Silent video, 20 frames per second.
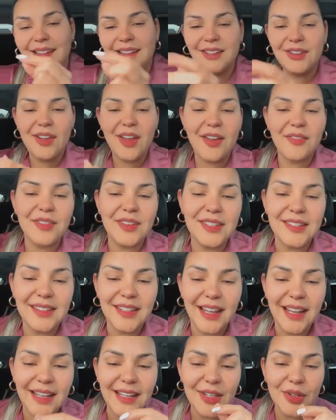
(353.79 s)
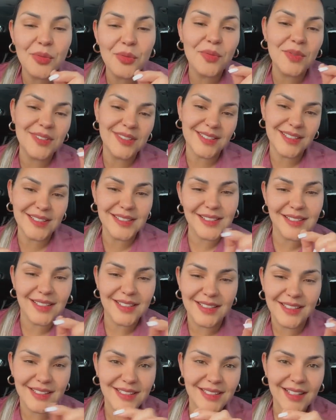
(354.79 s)
you have this little
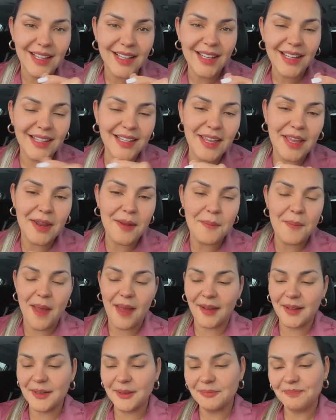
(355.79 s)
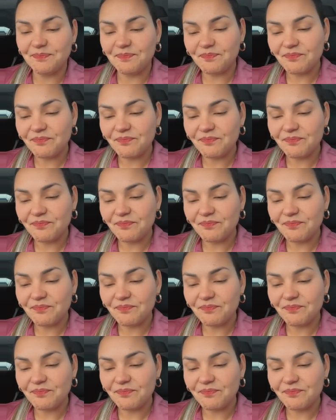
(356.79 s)
resistance getting back.